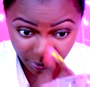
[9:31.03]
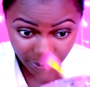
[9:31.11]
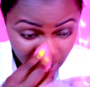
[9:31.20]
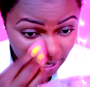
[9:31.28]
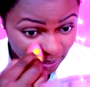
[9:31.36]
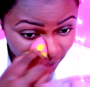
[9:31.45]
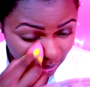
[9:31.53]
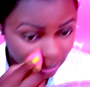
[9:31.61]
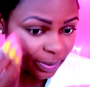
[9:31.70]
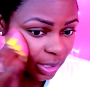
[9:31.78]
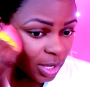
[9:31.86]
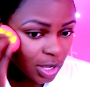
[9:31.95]
Well, not definitely,
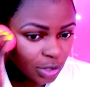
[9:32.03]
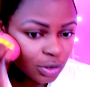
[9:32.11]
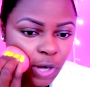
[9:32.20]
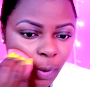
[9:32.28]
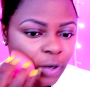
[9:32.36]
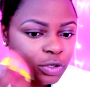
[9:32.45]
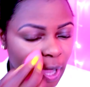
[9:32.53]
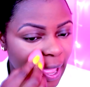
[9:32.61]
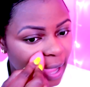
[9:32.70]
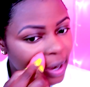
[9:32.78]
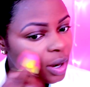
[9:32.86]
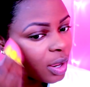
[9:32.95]
but, you know, I'm gonna
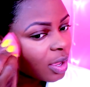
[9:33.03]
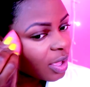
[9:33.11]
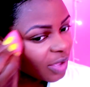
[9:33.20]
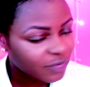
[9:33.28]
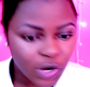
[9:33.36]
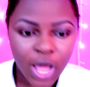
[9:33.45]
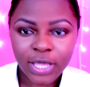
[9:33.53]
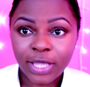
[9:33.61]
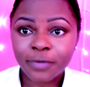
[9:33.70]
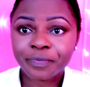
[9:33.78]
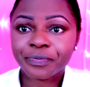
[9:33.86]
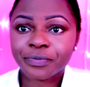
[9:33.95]
try and vlog it.